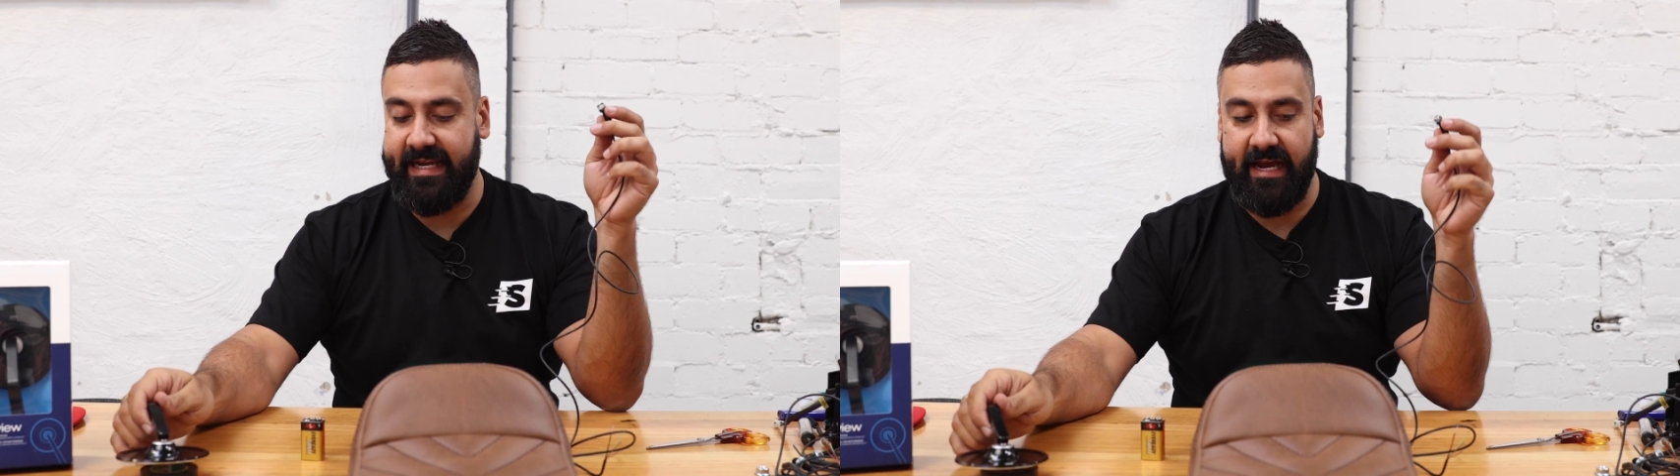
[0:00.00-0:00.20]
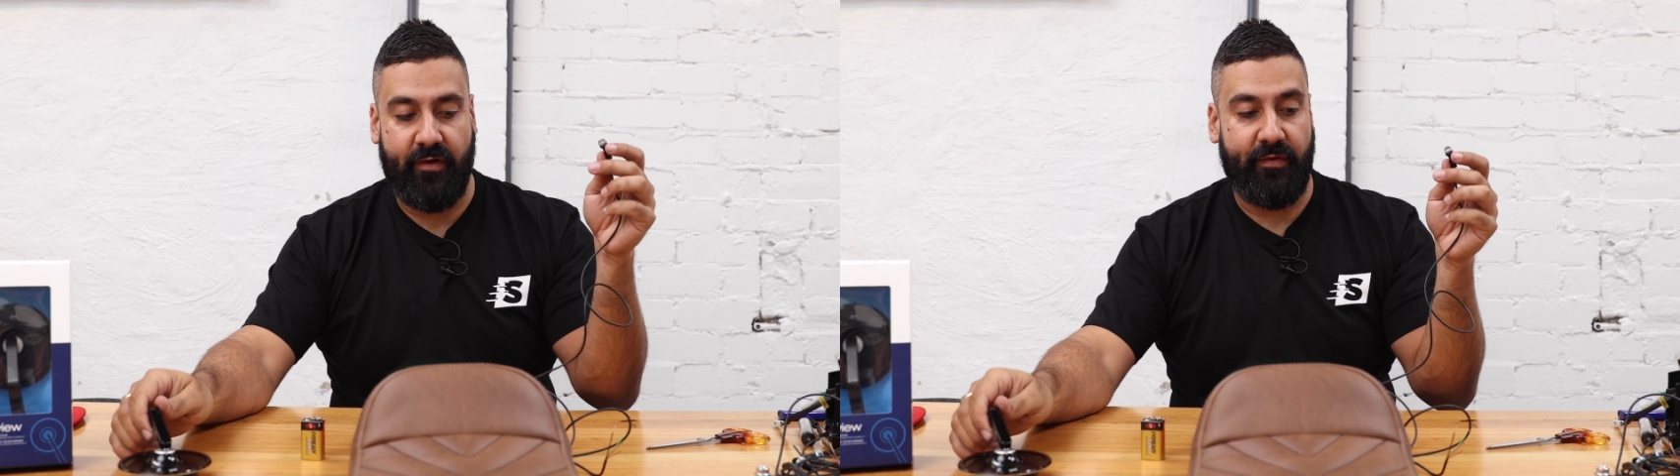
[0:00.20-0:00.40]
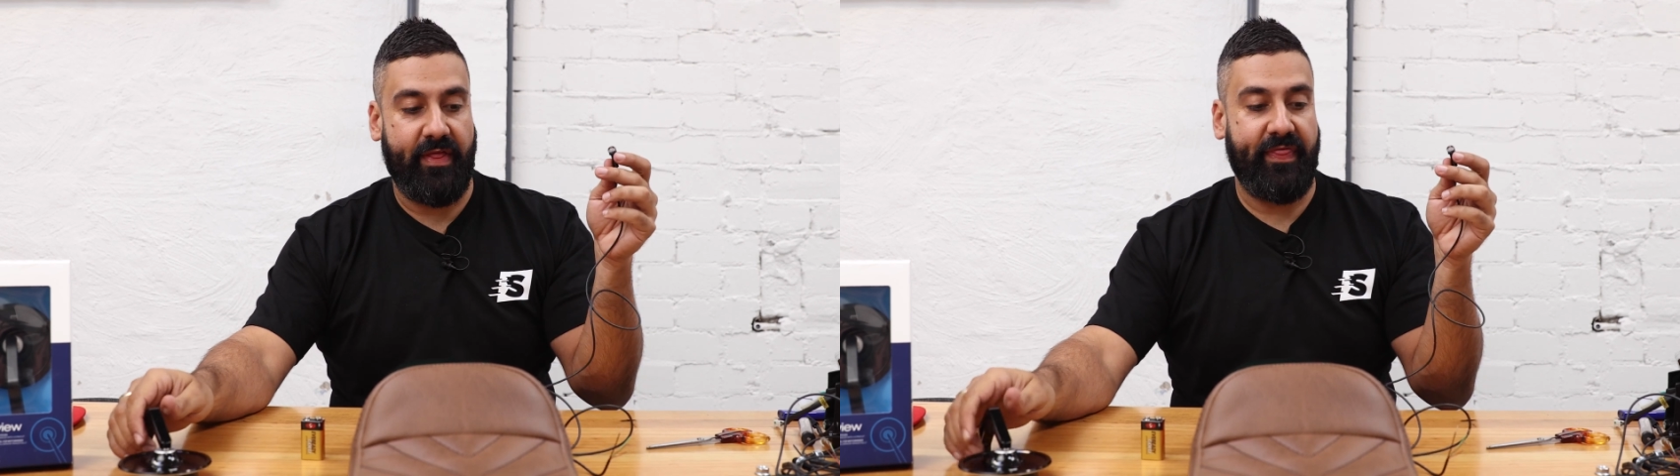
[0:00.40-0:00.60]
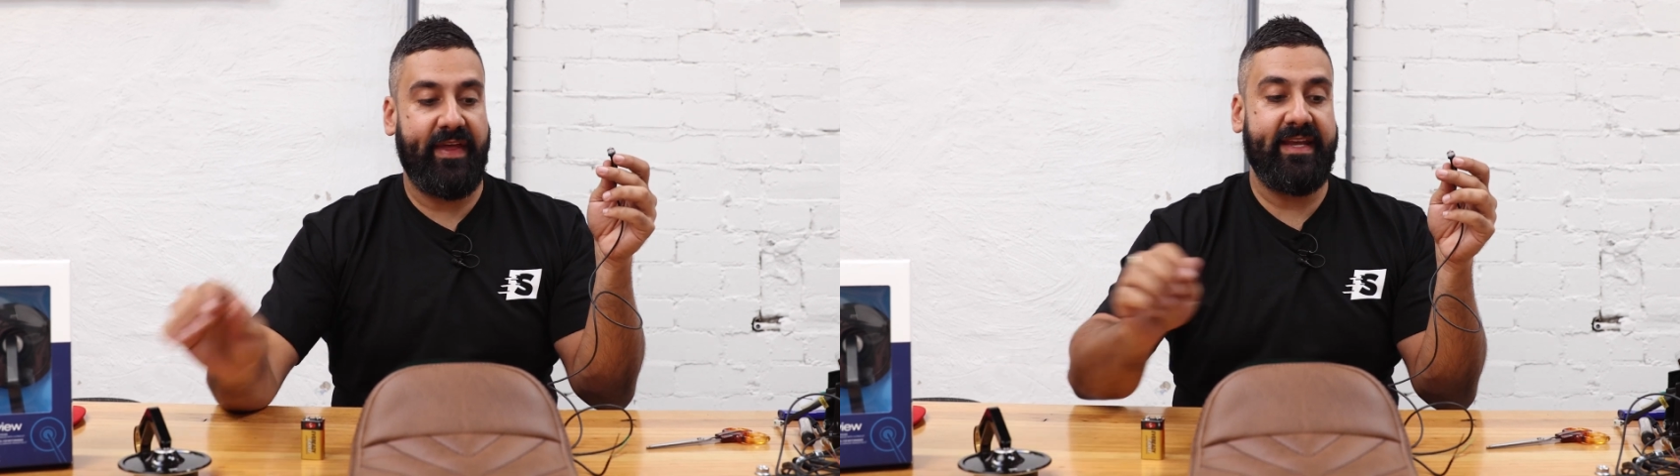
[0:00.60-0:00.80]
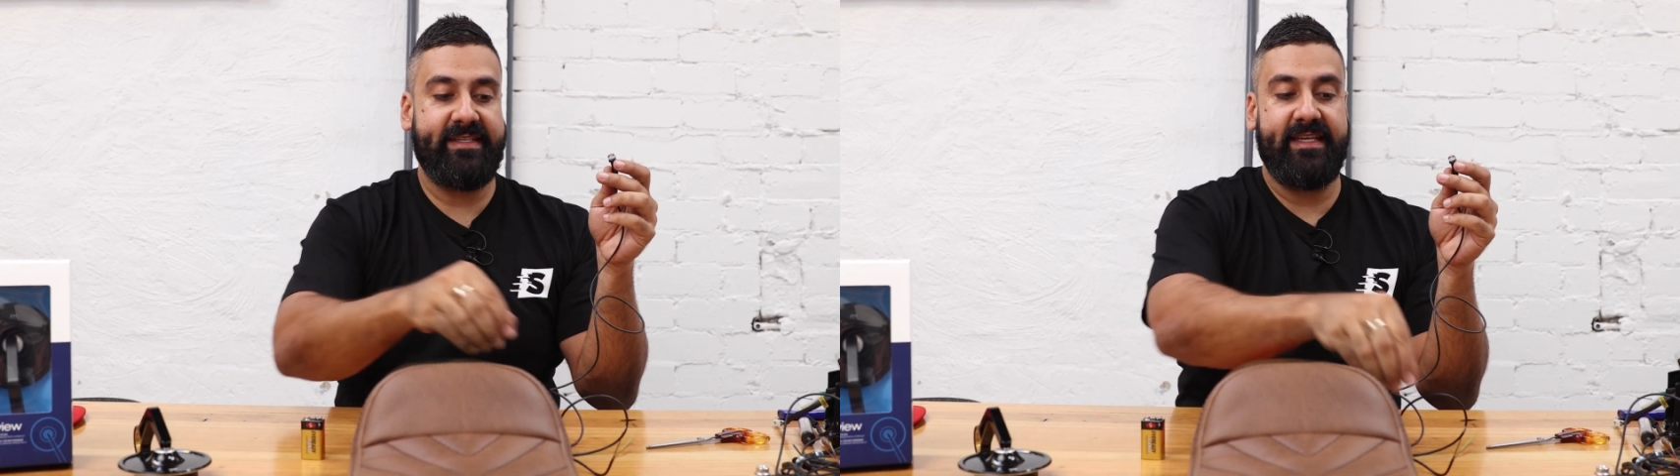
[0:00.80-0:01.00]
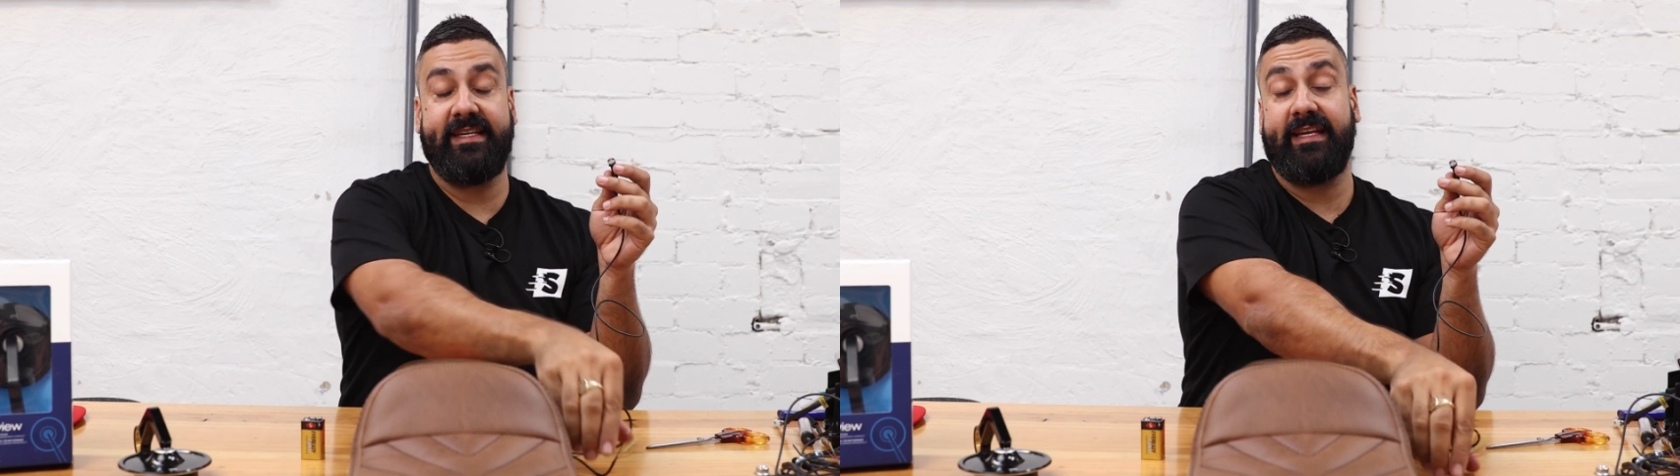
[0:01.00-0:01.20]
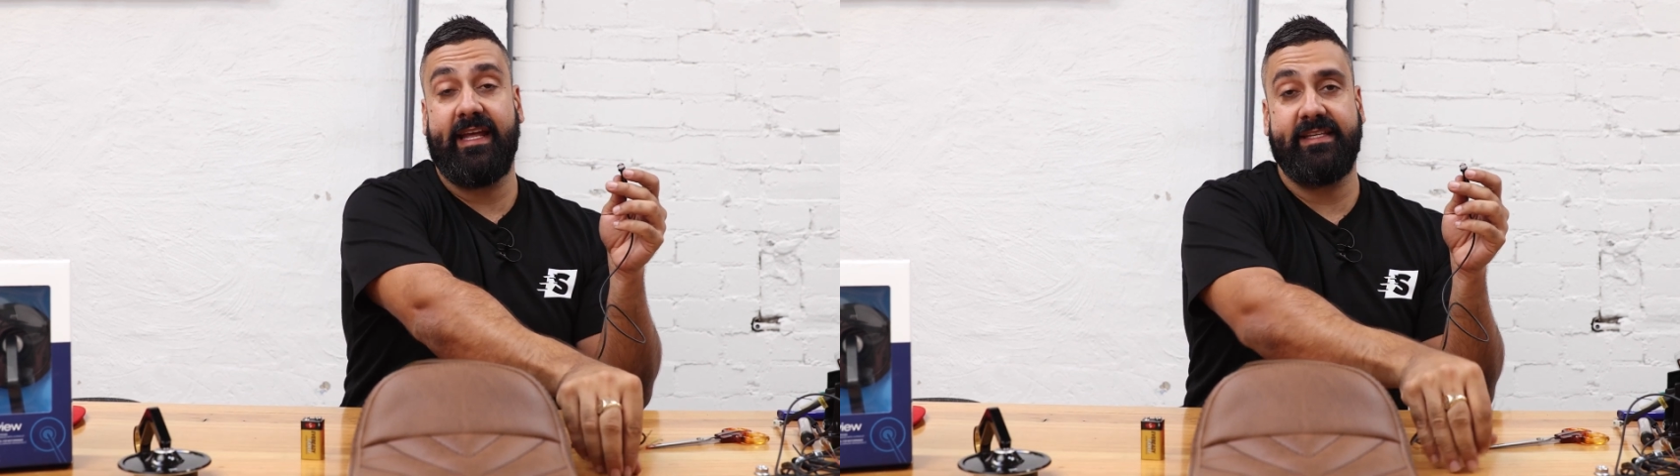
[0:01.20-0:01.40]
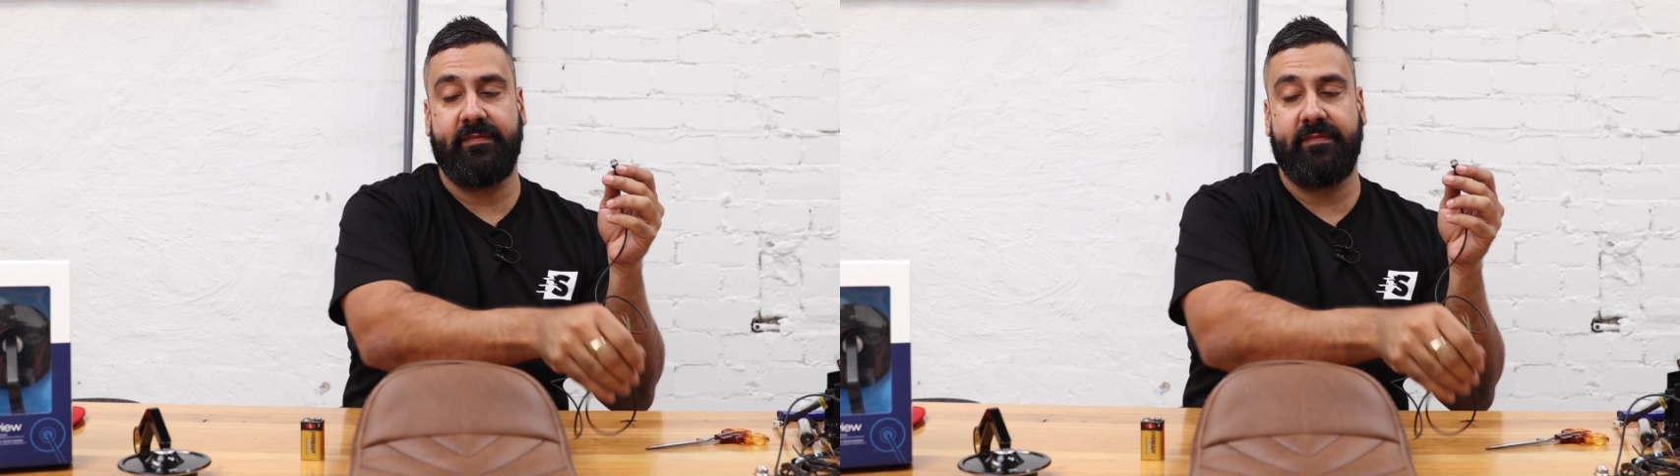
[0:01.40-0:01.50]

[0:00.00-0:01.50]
Now, these indicators